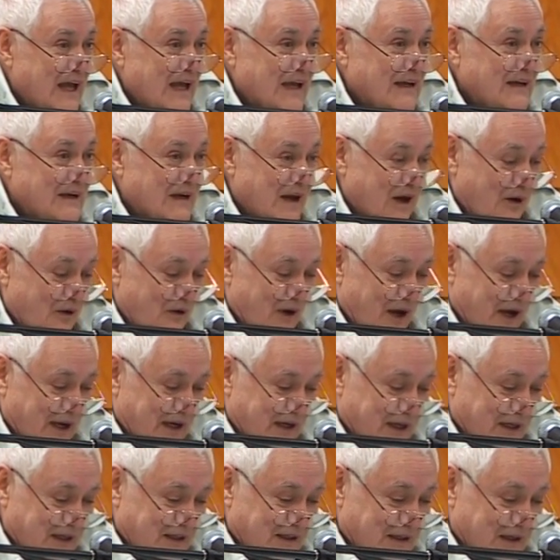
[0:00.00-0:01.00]
no
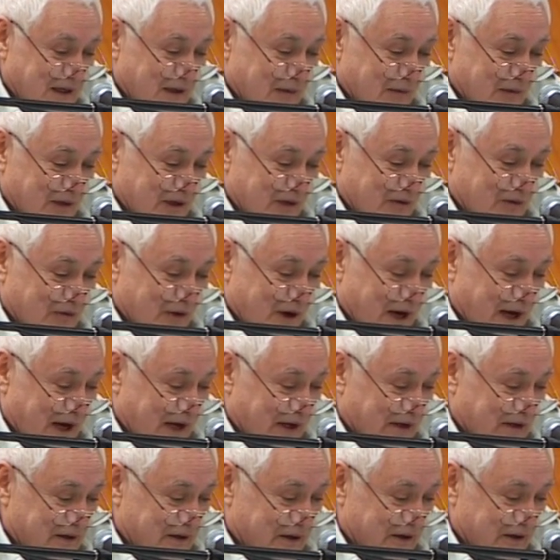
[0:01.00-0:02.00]
academic
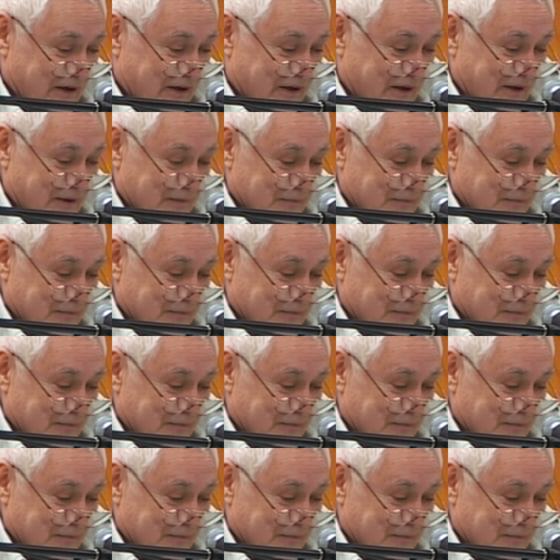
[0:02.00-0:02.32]
record.